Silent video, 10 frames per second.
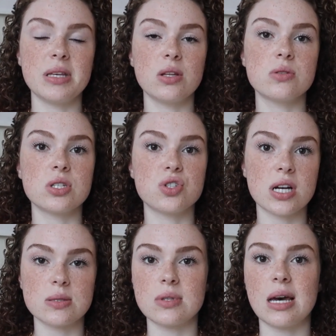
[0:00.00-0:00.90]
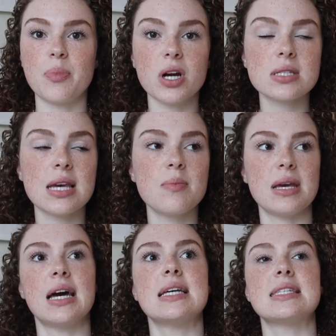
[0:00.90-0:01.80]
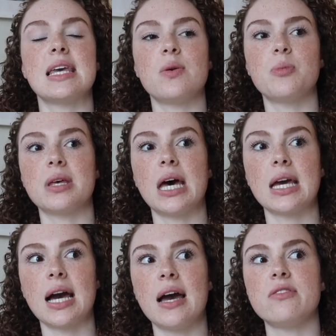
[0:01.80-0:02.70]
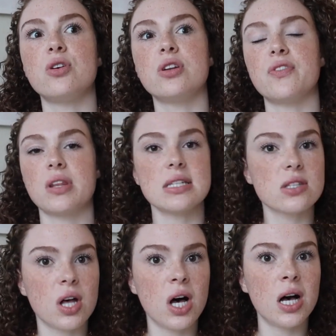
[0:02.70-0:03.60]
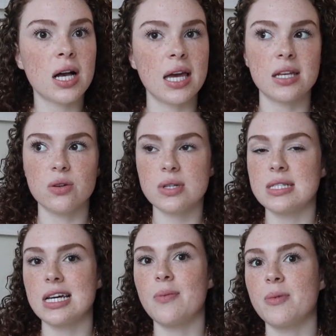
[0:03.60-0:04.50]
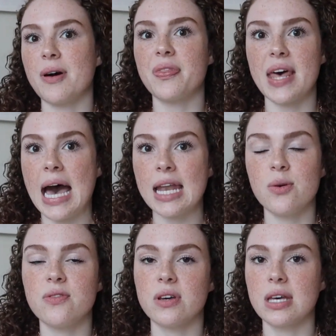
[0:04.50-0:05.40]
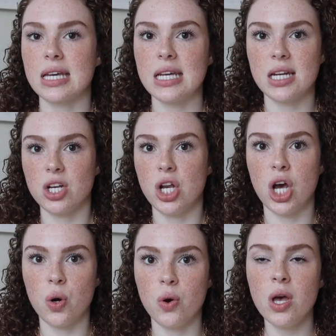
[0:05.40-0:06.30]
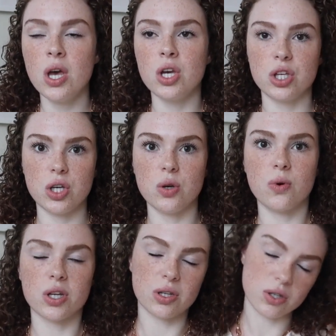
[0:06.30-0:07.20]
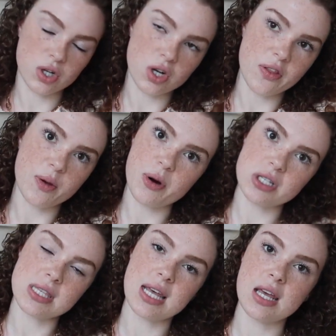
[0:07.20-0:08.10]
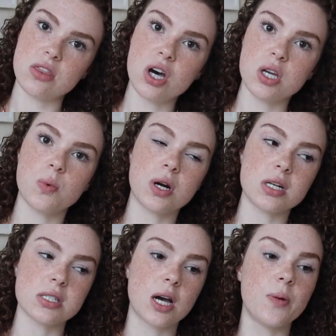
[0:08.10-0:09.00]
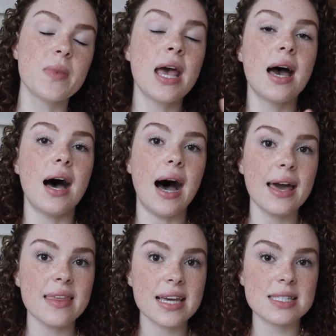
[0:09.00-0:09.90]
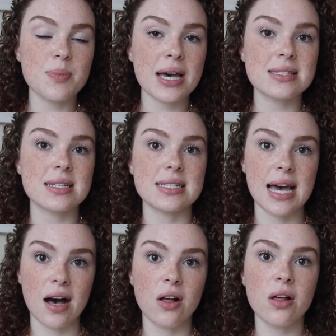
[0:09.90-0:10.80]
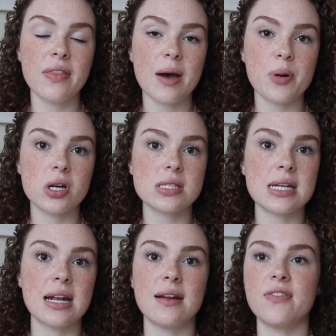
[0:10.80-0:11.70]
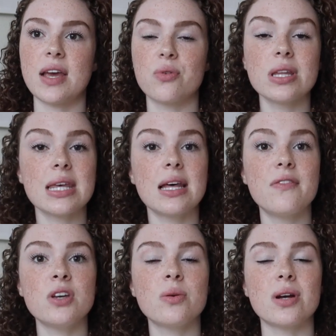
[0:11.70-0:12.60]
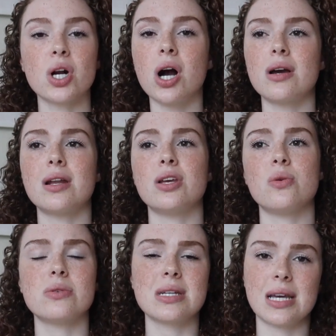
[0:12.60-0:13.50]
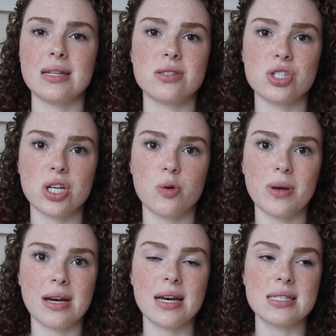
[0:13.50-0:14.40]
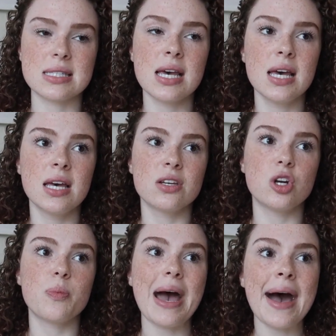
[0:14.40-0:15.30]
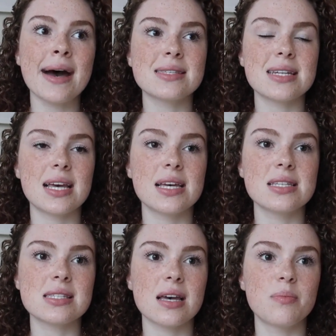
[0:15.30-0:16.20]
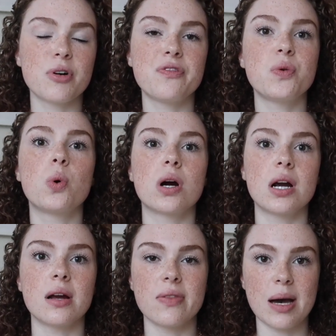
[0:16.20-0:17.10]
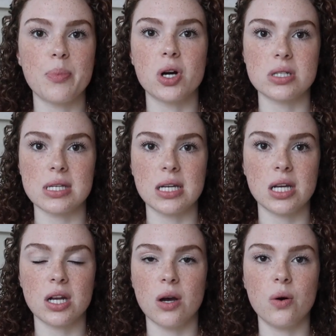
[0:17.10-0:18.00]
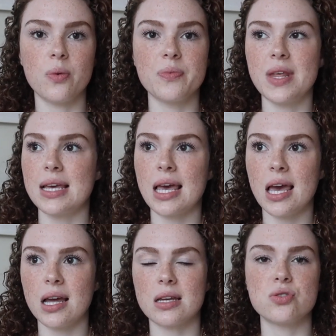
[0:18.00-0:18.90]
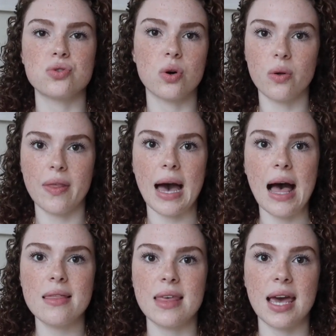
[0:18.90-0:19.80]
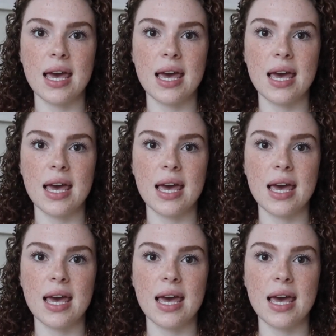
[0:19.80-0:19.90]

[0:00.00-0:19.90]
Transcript: losing trust with that person, because he would be like, I've known you for this long and you didn't tell me about that. He would feel like he didn't know you, or you're not the person that he thought you were. So I think it's best to tell that person, and if they really love you, they're not going to use it against you, because your past is before that person, you know. They can't control that.